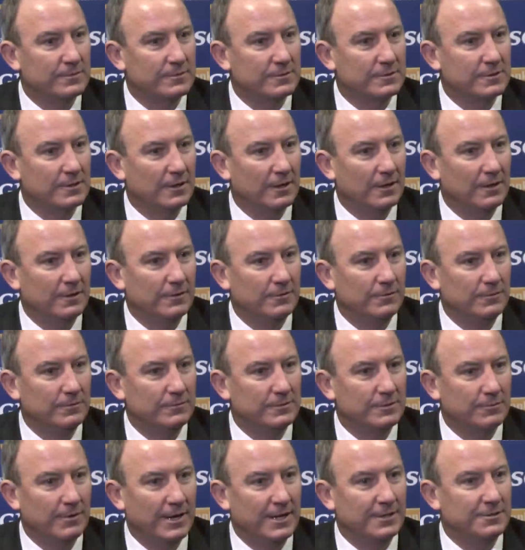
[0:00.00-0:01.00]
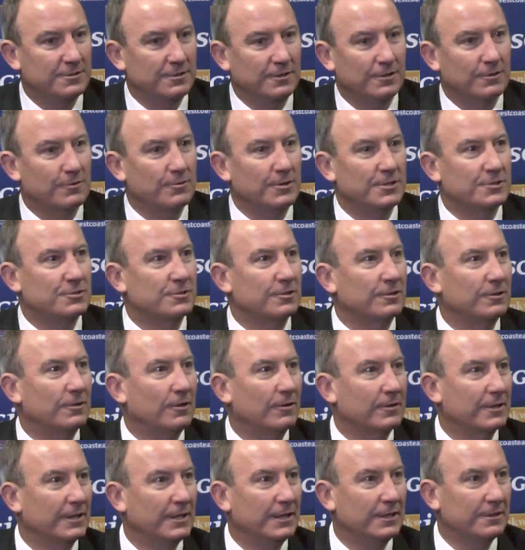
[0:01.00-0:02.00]
So to answer your question,
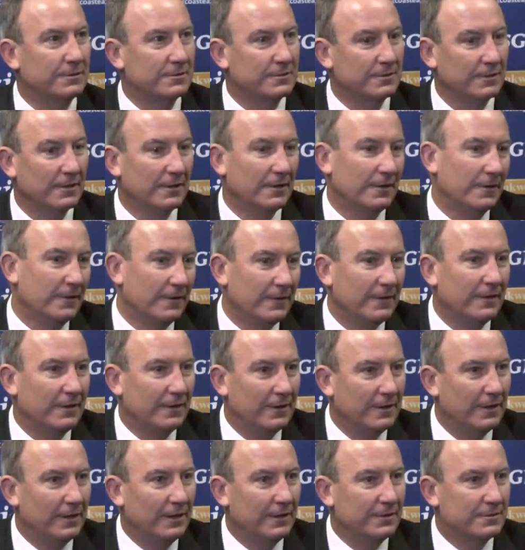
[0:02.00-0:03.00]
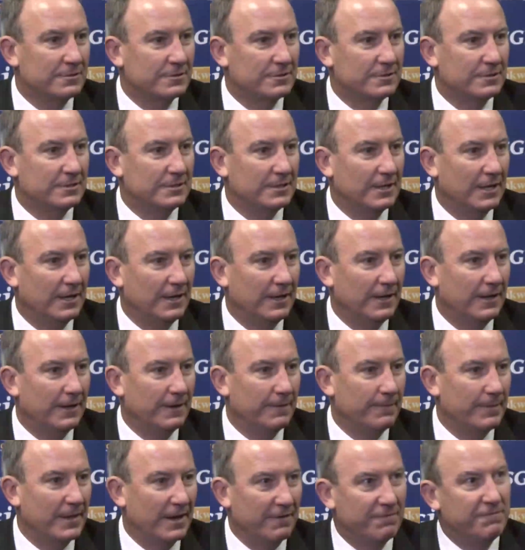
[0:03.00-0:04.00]
Lockie, it's
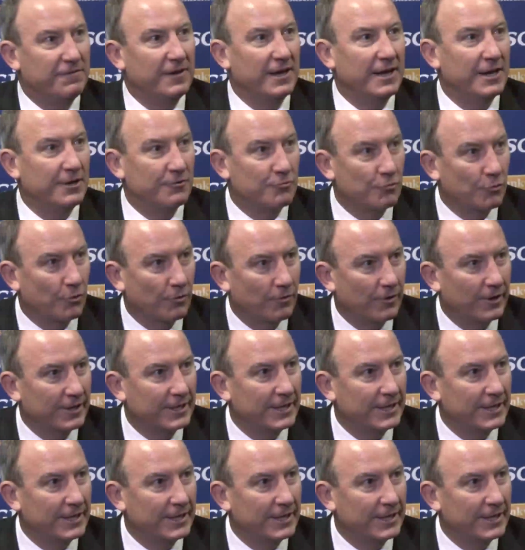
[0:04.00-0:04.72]
a fair draw,